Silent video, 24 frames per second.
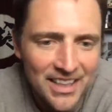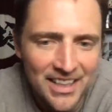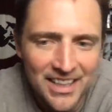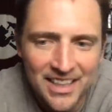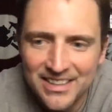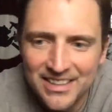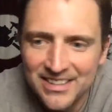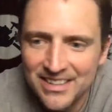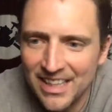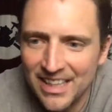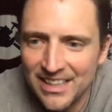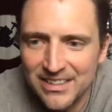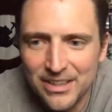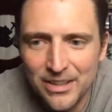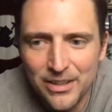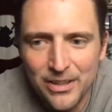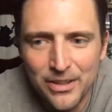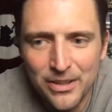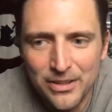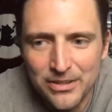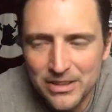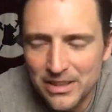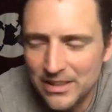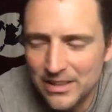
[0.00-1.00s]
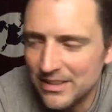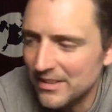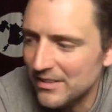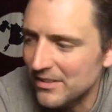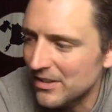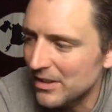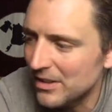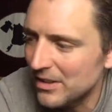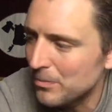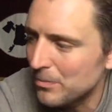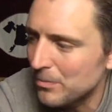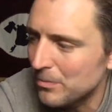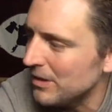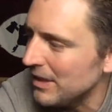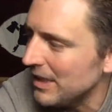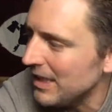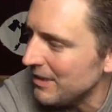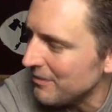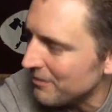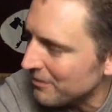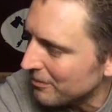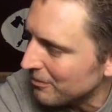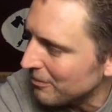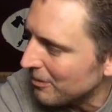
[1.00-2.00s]
It's like, dude, just
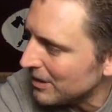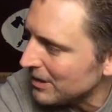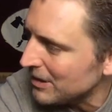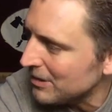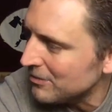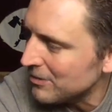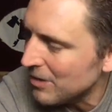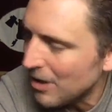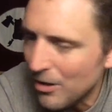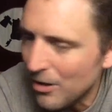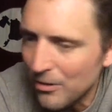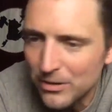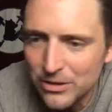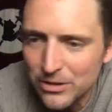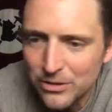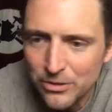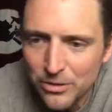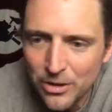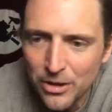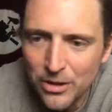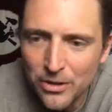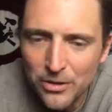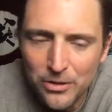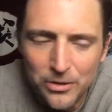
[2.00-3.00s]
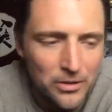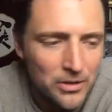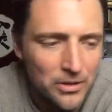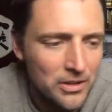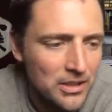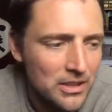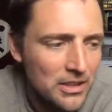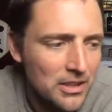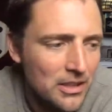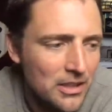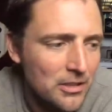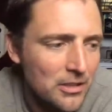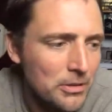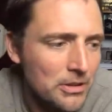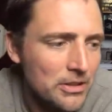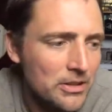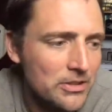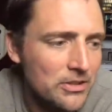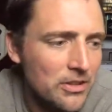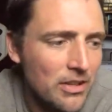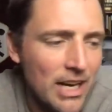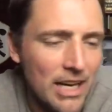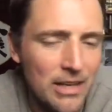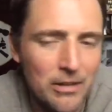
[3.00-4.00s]
believe what you know is true. But
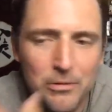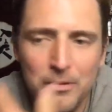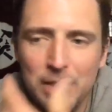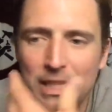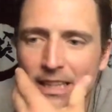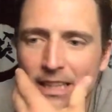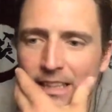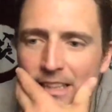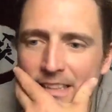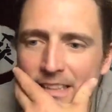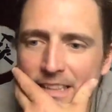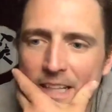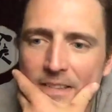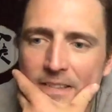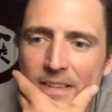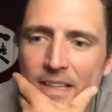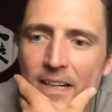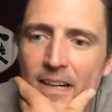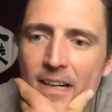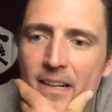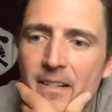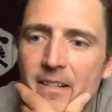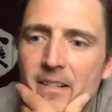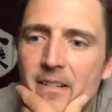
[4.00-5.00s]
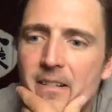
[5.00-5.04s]
there's a lot of weakness out there.